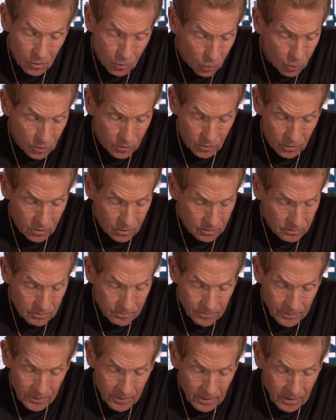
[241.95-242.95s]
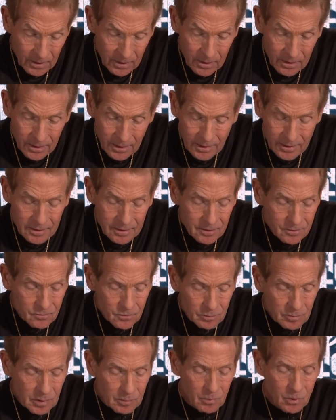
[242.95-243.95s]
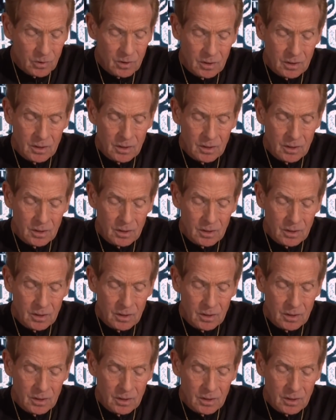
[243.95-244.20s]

Corner. And remember,